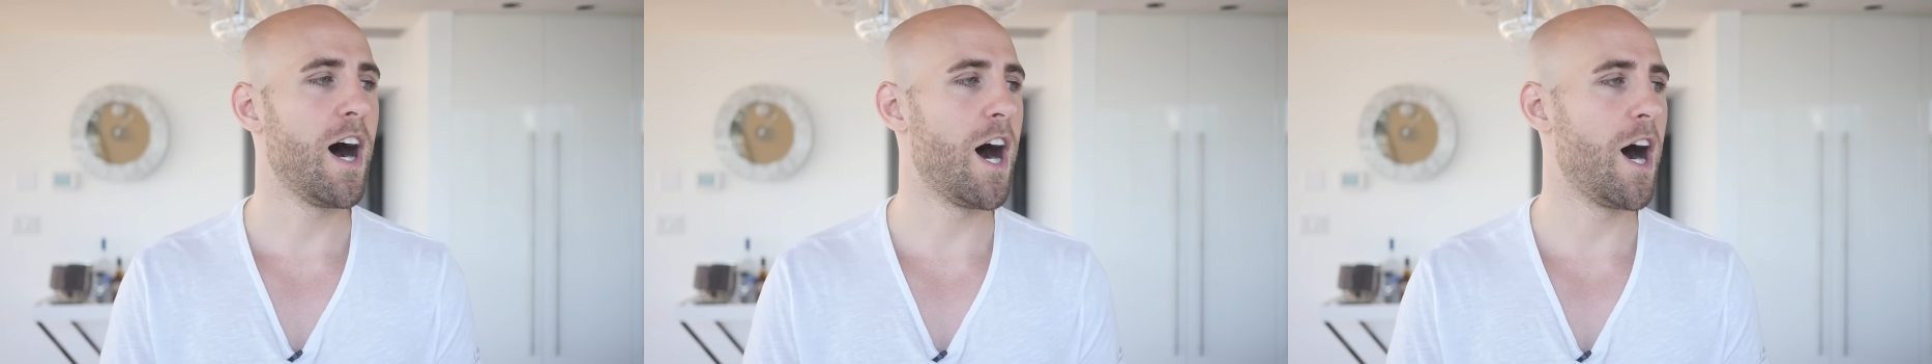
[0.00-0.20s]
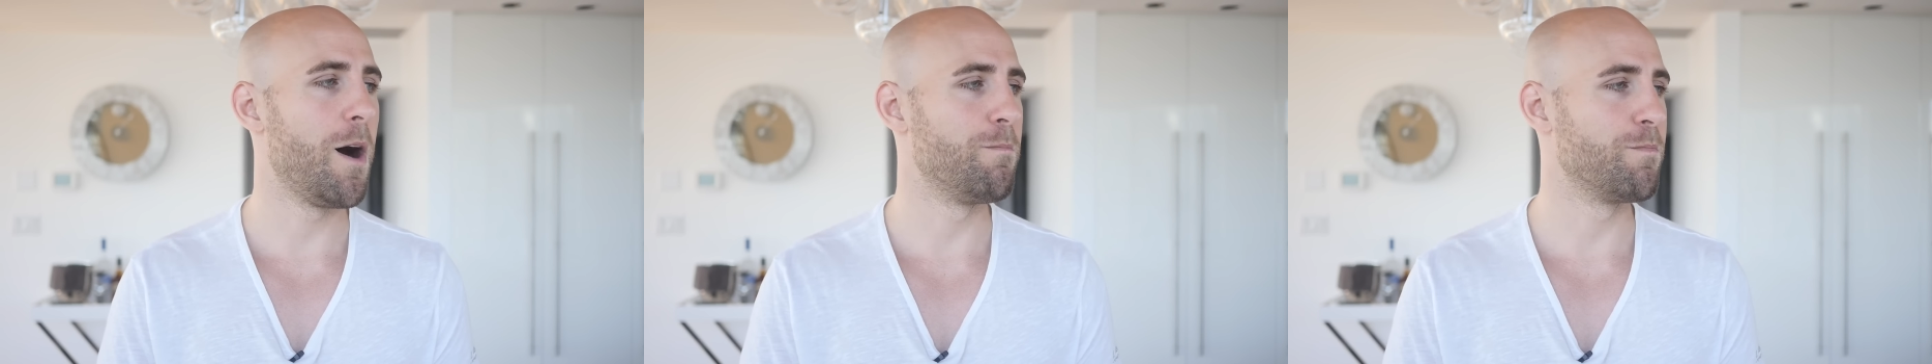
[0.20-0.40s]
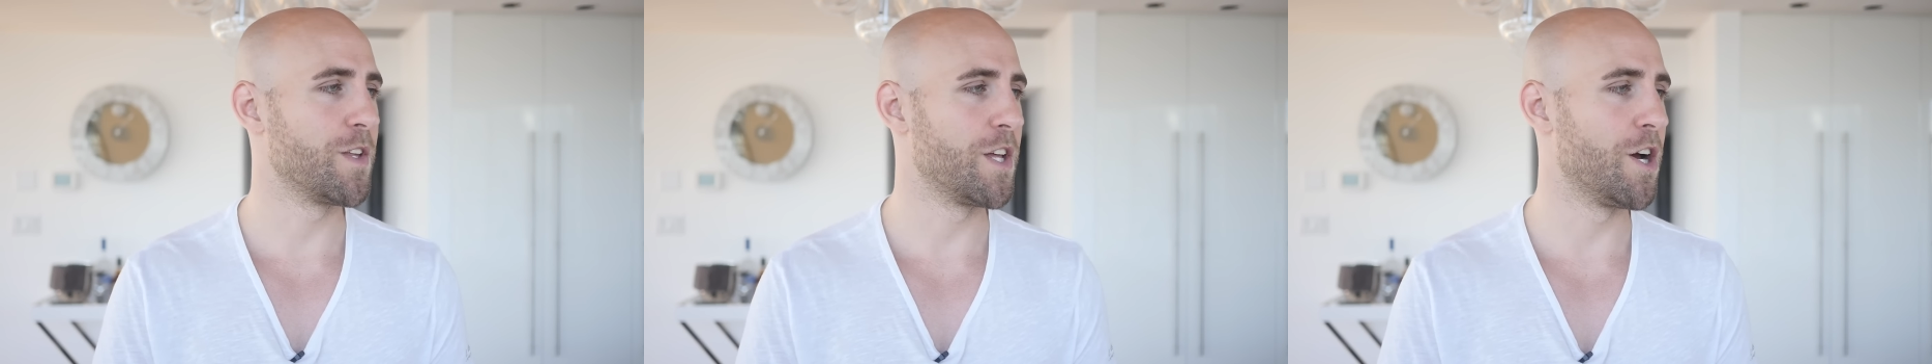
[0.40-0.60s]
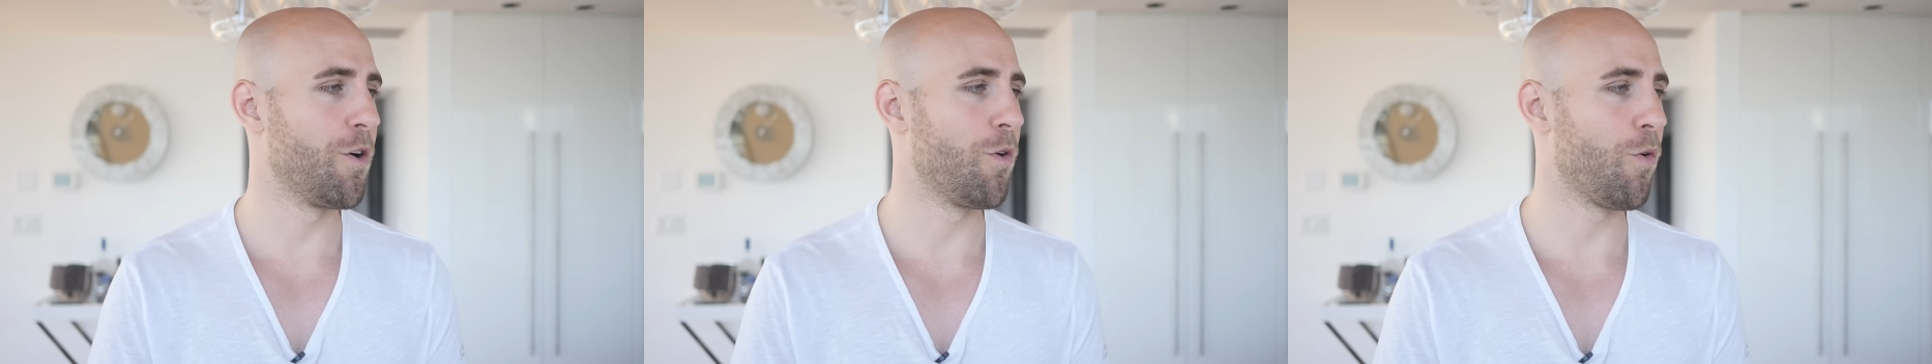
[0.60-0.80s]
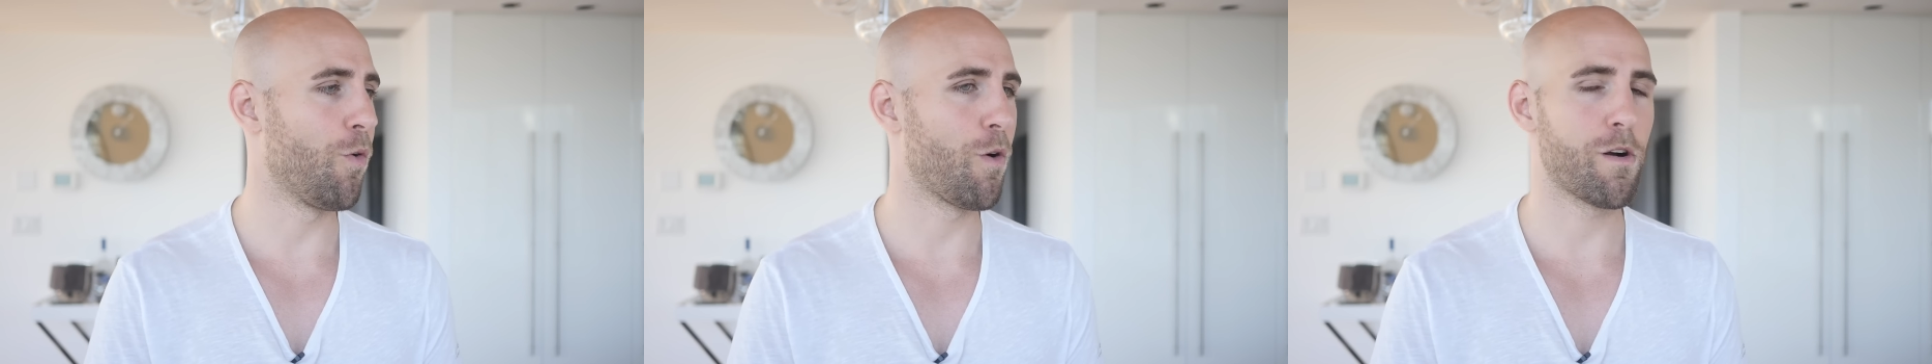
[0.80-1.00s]
Um, you
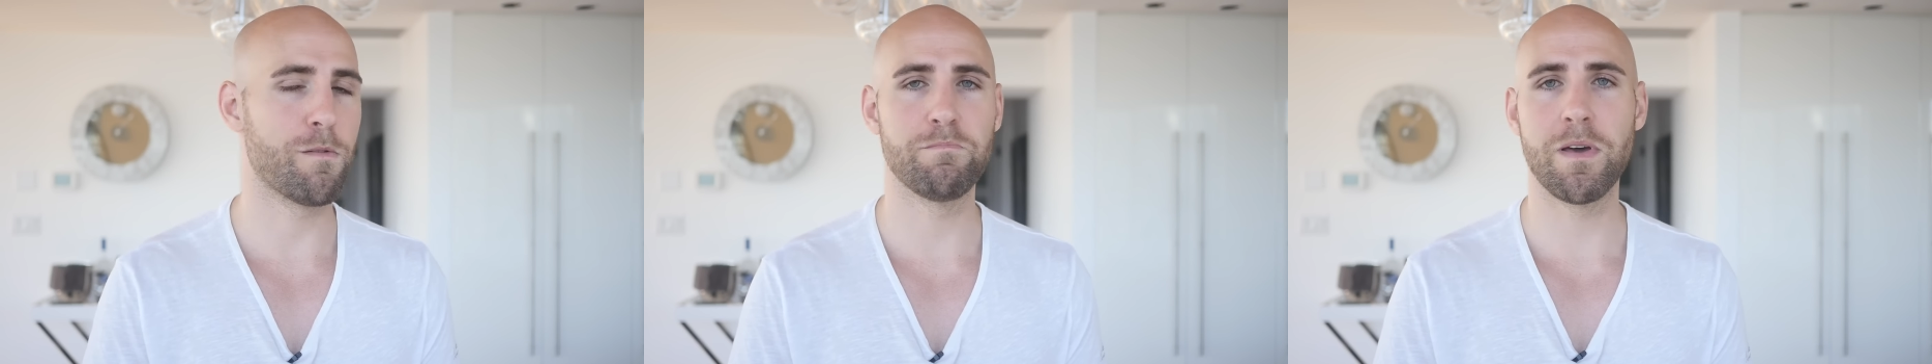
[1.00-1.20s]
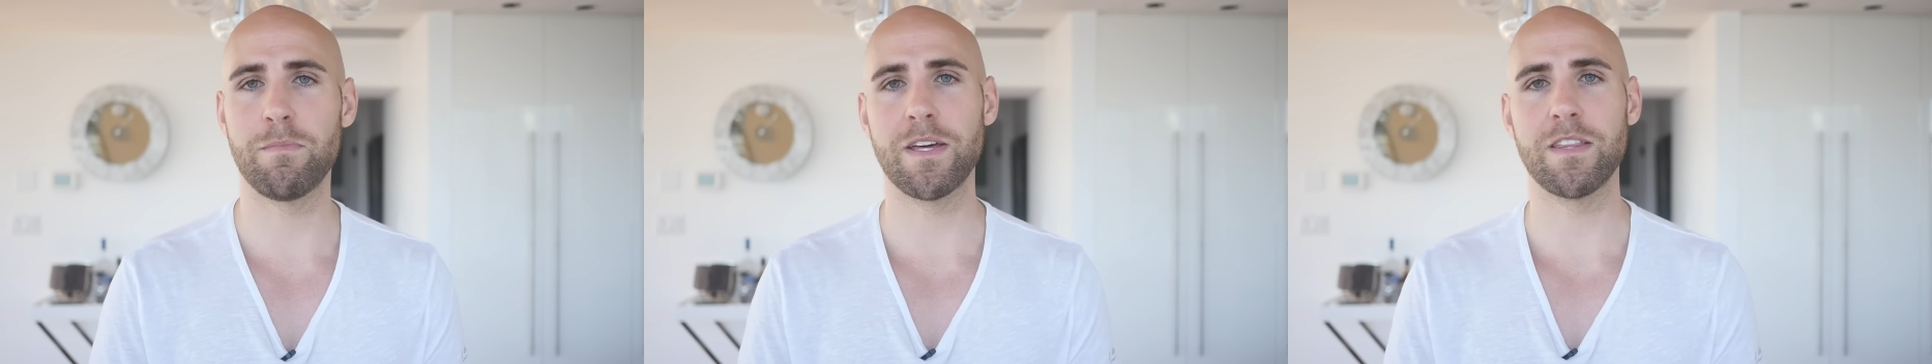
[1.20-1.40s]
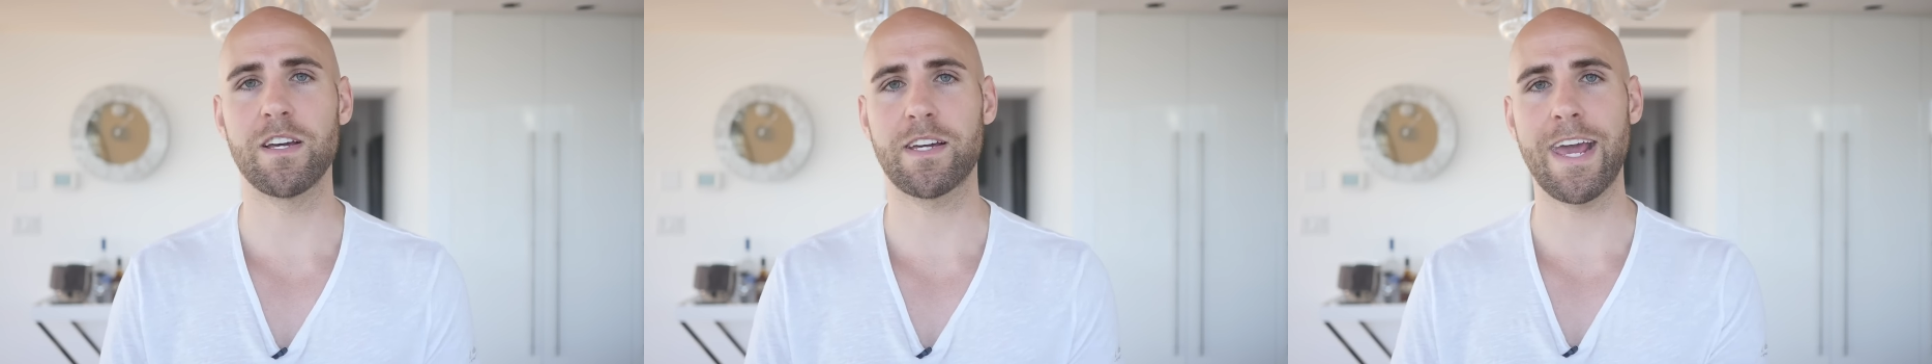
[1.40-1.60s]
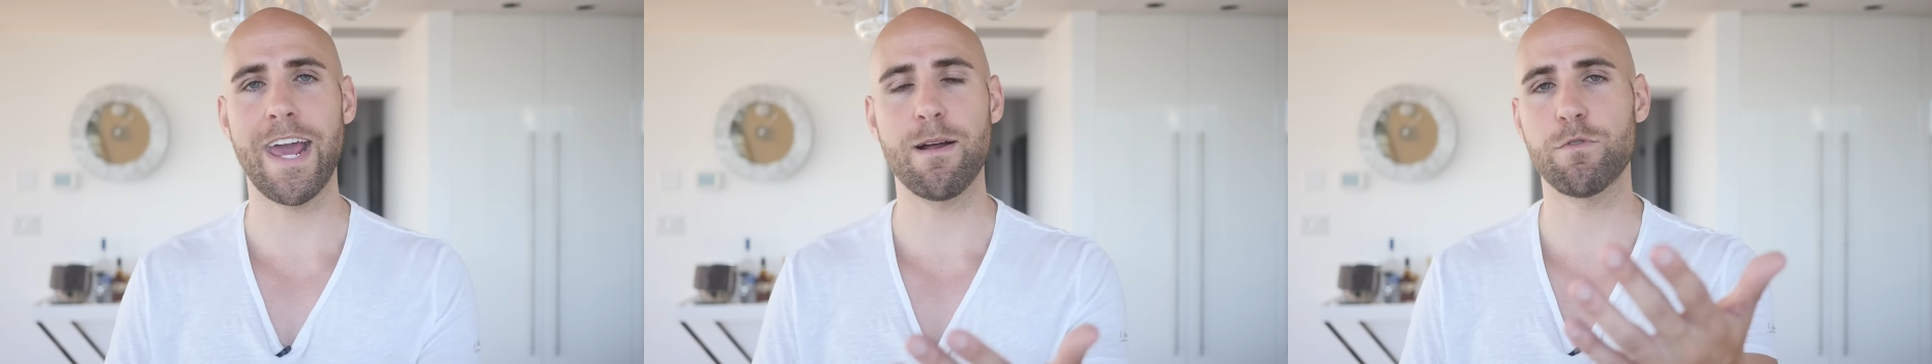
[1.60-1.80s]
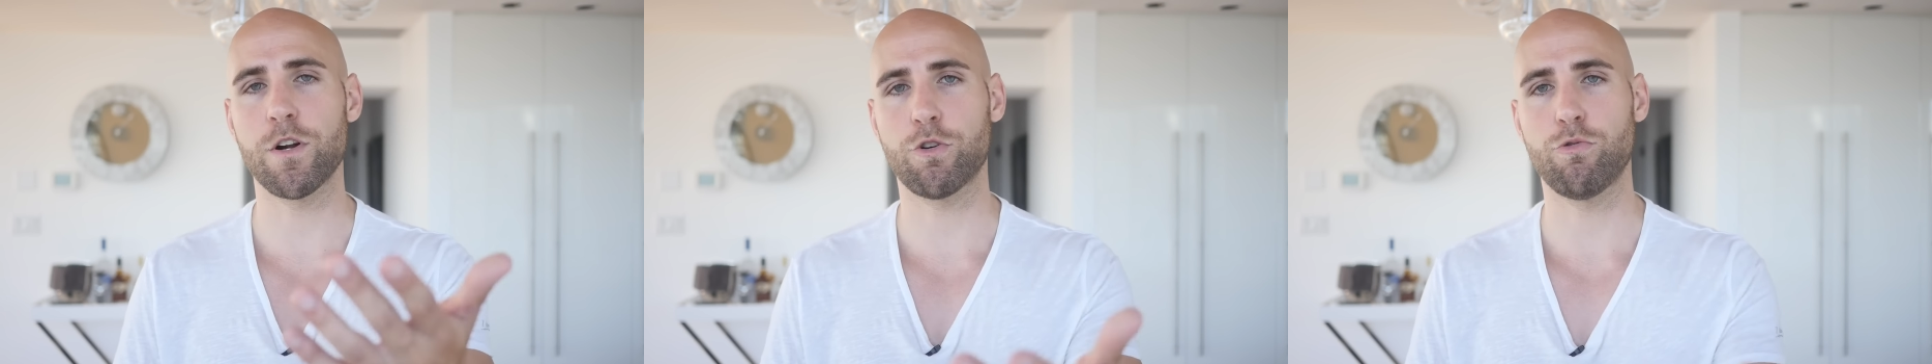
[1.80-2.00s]
know, or maybe the camera